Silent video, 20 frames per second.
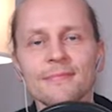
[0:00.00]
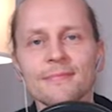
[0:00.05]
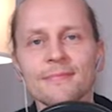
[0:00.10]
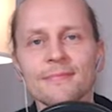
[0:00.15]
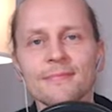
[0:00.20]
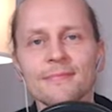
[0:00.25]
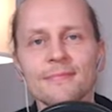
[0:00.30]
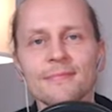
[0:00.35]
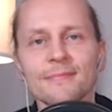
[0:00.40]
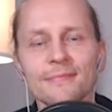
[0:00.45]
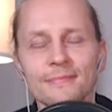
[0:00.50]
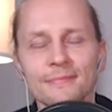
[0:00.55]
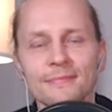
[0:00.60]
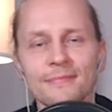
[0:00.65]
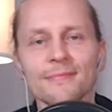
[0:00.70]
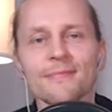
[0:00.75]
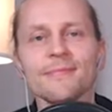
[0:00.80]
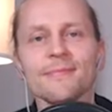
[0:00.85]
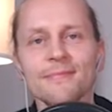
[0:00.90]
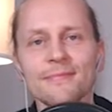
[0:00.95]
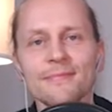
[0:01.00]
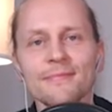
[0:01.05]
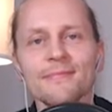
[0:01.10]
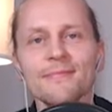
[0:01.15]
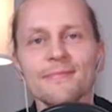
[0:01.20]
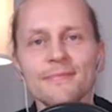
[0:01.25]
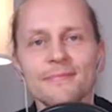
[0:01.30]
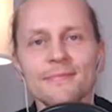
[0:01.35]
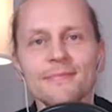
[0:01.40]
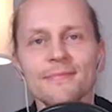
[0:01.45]

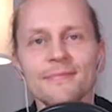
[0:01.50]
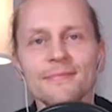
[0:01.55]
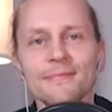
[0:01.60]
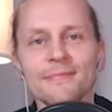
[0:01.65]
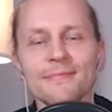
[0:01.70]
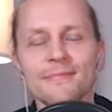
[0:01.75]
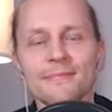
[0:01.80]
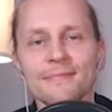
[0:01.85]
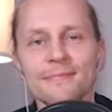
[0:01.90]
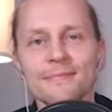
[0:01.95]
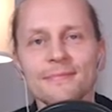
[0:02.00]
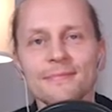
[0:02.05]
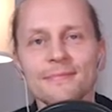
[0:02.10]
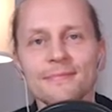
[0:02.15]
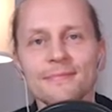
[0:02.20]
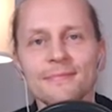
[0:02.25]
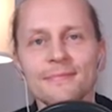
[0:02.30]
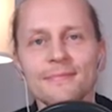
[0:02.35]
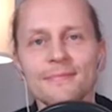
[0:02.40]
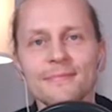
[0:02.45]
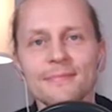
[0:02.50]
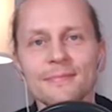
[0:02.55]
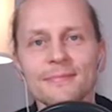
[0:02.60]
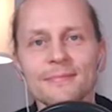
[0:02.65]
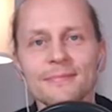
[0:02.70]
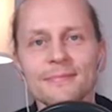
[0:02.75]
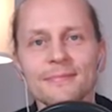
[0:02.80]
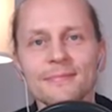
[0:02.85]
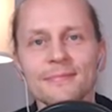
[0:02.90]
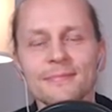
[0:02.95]

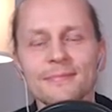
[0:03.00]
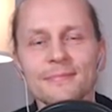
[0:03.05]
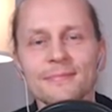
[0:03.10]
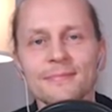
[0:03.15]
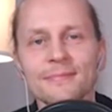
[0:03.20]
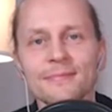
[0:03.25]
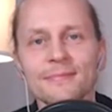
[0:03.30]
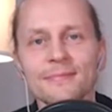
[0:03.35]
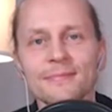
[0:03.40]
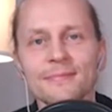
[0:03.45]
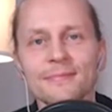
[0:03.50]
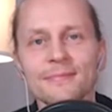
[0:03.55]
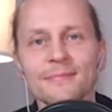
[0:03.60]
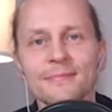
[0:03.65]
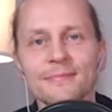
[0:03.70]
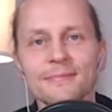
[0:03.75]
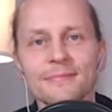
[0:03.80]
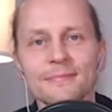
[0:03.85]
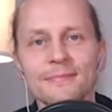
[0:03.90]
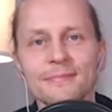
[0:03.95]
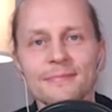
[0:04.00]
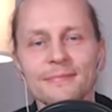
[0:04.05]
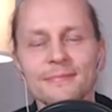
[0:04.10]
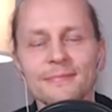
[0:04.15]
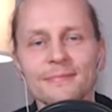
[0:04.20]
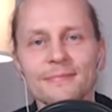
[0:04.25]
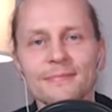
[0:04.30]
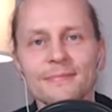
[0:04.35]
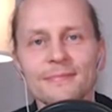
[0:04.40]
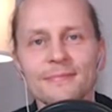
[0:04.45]

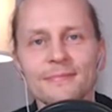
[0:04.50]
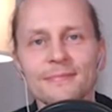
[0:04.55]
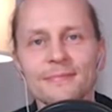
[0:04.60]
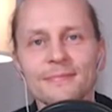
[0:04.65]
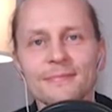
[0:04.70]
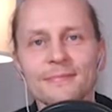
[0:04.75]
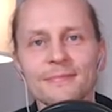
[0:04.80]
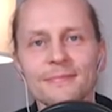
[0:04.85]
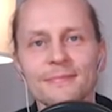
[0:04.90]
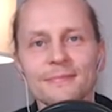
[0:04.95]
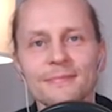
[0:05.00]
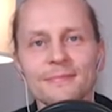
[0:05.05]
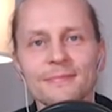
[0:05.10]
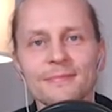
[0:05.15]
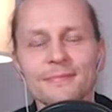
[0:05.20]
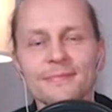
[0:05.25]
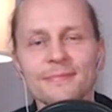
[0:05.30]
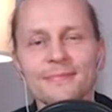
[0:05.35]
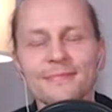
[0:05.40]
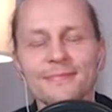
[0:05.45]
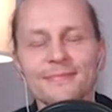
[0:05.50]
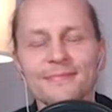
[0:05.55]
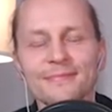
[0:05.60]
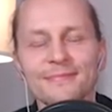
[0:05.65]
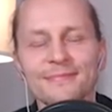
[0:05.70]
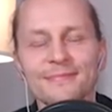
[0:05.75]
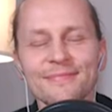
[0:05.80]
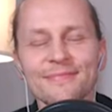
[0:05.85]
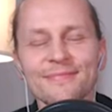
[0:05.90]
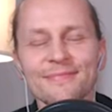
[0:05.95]

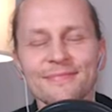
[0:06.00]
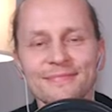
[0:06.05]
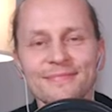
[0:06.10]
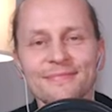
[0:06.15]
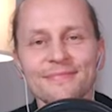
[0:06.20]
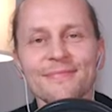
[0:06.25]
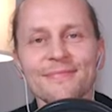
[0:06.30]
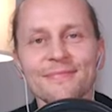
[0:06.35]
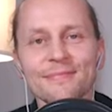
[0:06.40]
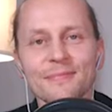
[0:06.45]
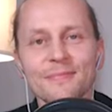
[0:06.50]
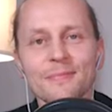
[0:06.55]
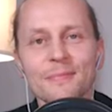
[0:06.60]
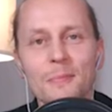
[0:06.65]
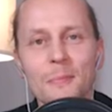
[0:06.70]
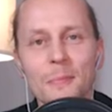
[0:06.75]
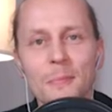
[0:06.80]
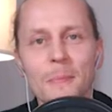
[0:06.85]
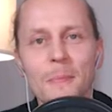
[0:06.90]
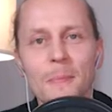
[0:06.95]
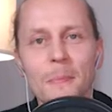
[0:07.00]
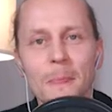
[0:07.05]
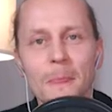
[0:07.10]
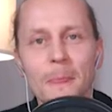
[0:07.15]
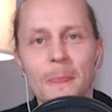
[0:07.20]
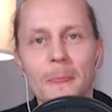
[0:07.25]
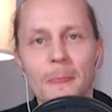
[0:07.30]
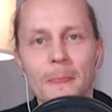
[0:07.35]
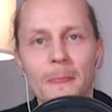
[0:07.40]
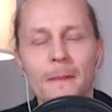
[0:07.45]

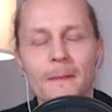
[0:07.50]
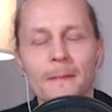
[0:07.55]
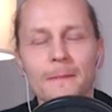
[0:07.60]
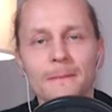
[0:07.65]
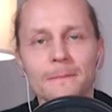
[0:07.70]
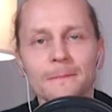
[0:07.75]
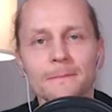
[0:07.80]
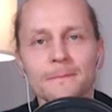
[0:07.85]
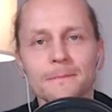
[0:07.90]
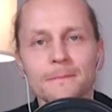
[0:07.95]
No words are spoken by the person on screen.